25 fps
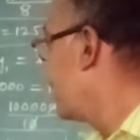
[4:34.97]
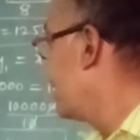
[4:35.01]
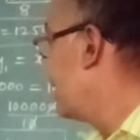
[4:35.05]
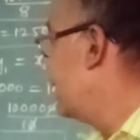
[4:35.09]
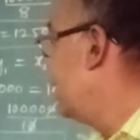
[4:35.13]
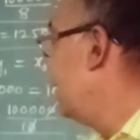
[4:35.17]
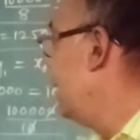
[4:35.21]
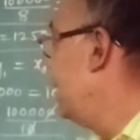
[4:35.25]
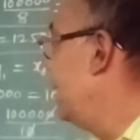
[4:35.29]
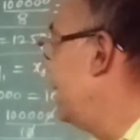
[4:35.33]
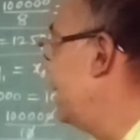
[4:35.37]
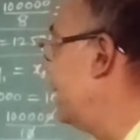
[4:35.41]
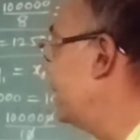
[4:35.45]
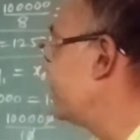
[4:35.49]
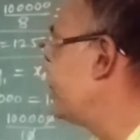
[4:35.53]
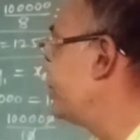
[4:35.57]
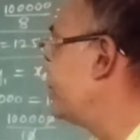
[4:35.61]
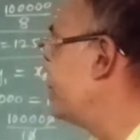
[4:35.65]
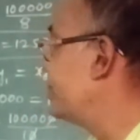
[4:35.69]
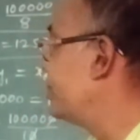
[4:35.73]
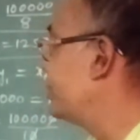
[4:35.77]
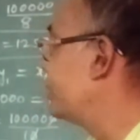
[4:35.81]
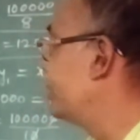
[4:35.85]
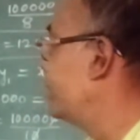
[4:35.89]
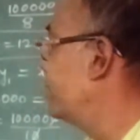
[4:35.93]
less
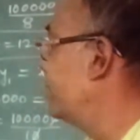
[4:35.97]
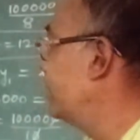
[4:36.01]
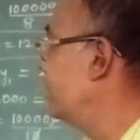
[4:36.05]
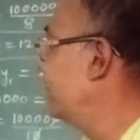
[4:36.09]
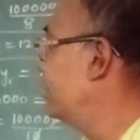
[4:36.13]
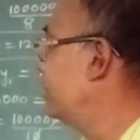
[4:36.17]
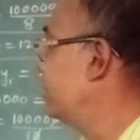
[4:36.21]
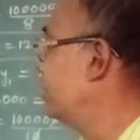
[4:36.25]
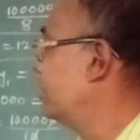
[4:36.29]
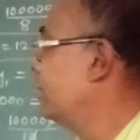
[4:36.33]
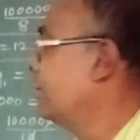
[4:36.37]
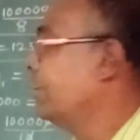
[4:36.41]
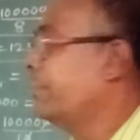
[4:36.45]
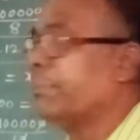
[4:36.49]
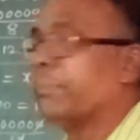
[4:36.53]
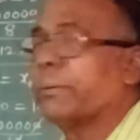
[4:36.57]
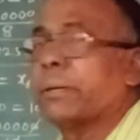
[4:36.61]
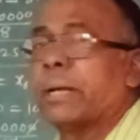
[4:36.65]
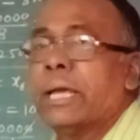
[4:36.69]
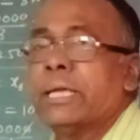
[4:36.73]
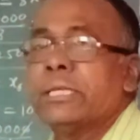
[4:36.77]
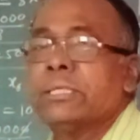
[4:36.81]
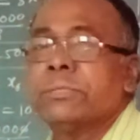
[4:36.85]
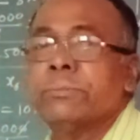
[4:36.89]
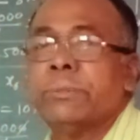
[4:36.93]
is the
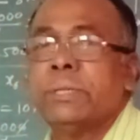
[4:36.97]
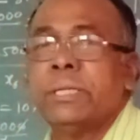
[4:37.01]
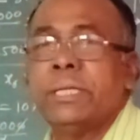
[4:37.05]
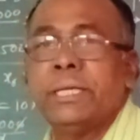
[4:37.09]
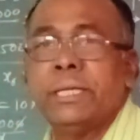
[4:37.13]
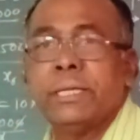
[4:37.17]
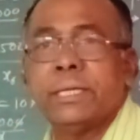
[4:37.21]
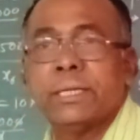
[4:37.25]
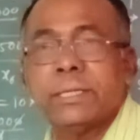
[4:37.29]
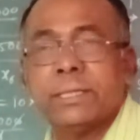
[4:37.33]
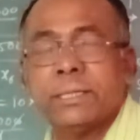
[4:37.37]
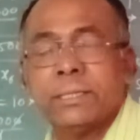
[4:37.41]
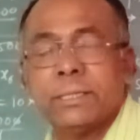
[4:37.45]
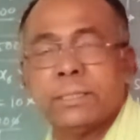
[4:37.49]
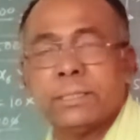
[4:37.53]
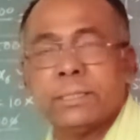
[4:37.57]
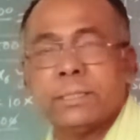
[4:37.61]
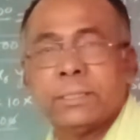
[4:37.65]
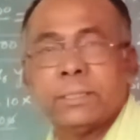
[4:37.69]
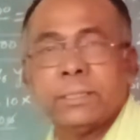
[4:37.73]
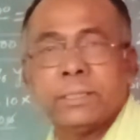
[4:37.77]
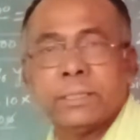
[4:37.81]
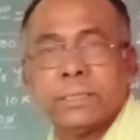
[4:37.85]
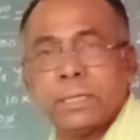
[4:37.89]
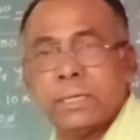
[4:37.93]
prize money.
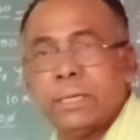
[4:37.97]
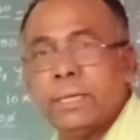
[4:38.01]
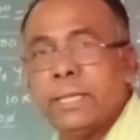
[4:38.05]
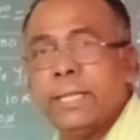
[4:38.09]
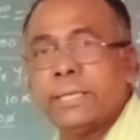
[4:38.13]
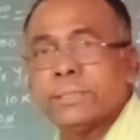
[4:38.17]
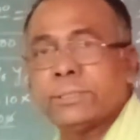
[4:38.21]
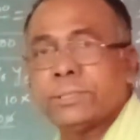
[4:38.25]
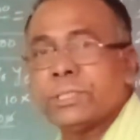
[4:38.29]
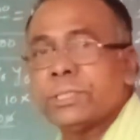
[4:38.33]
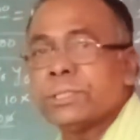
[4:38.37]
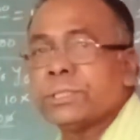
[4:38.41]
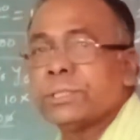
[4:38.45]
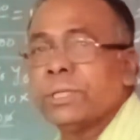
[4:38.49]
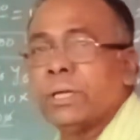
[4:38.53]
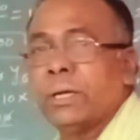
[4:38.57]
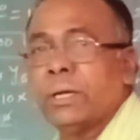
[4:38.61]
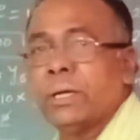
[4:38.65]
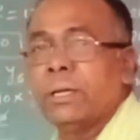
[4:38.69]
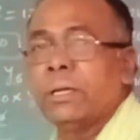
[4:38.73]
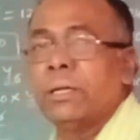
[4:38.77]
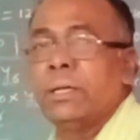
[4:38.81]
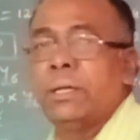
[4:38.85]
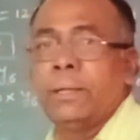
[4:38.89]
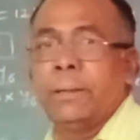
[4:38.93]
Less is
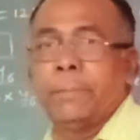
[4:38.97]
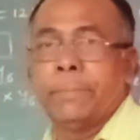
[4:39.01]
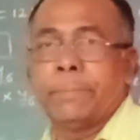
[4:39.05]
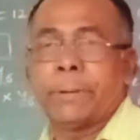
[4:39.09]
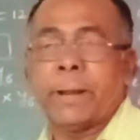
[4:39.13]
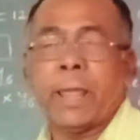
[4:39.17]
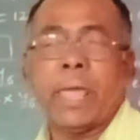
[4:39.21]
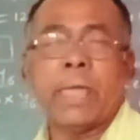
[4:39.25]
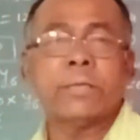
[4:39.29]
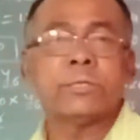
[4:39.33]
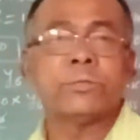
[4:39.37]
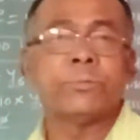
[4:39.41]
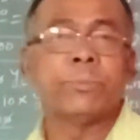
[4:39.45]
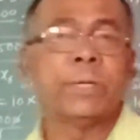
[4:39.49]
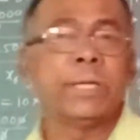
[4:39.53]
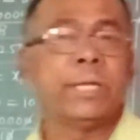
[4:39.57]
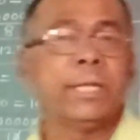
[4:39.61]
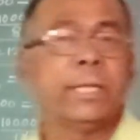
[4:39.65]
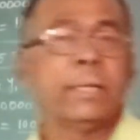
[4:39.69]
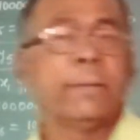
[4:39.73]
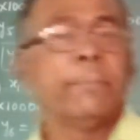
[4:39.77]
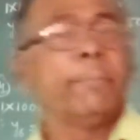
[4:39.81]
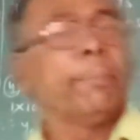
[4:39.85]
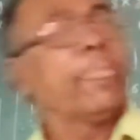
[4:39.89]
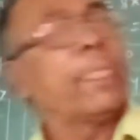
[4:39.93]
the prize money.
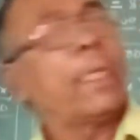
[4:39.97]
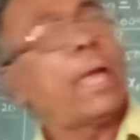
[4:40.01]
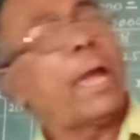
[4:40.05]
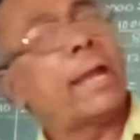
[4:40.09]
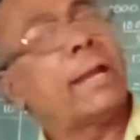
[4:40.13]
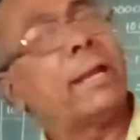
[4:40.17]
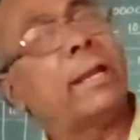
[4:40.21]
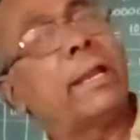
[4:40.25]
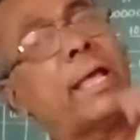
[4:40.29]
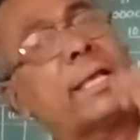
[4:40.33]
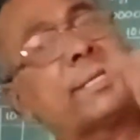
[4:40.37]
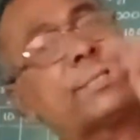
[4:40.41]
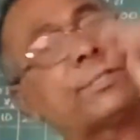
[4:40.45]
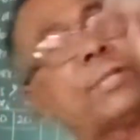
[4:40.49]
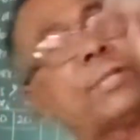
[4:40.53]
And last